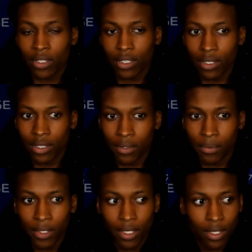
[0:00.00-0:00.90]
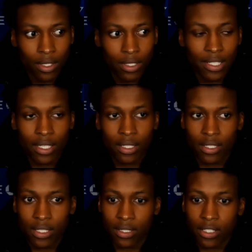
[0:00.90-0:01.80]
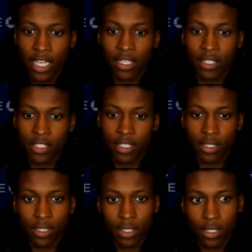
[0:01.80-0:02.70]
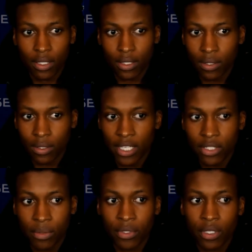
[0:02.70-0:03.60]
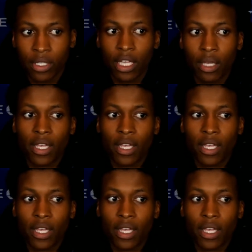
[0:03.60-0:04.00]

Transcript: Um, they take this as a challenge, and um, that's the beauty of the game.